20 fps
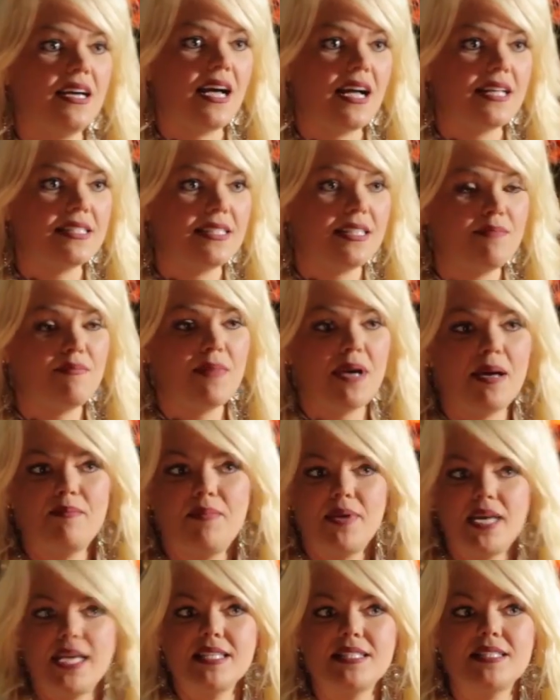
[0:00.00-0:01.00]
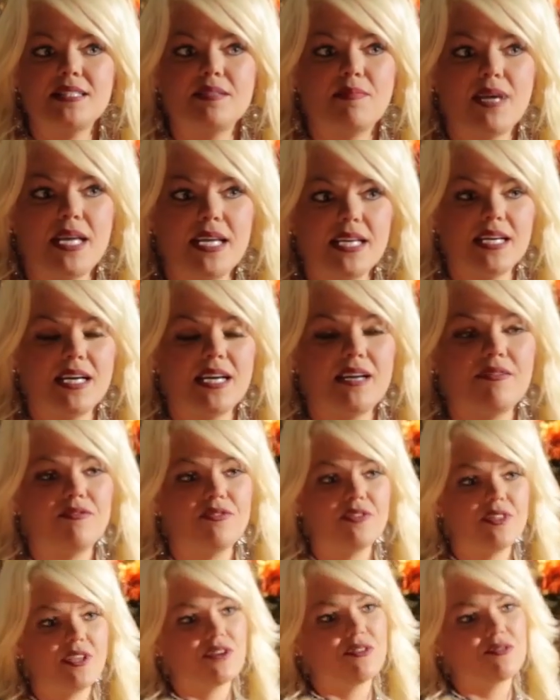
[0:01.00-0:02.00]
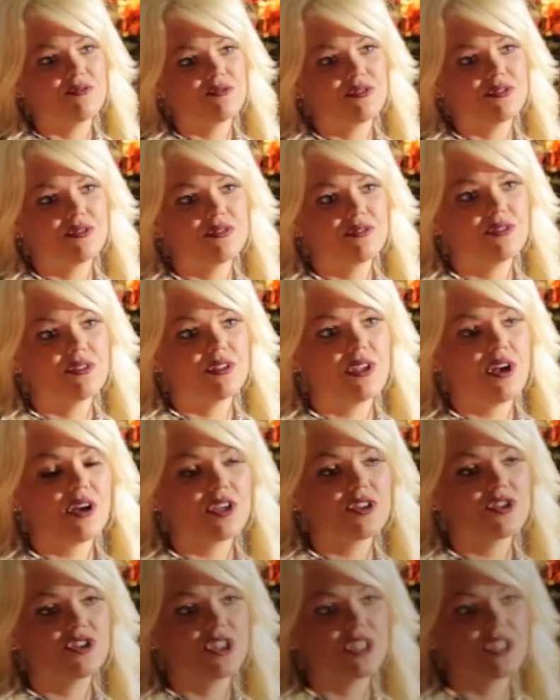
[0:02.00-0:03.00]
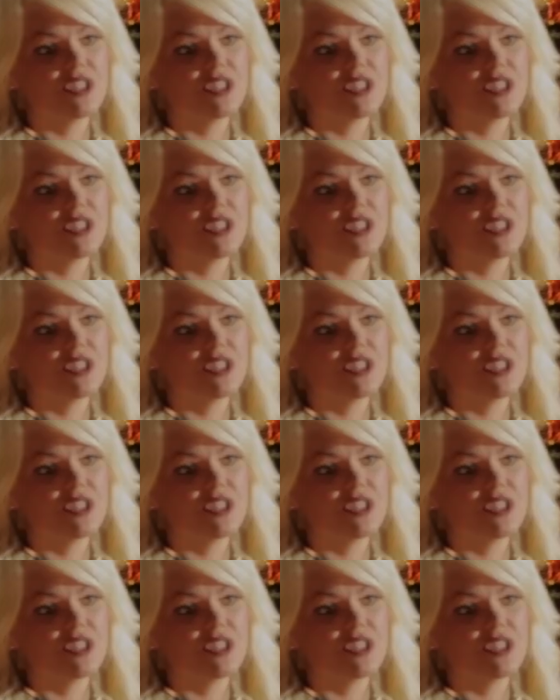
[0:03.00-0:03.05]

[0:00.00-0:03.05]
I did my best to make up for those lost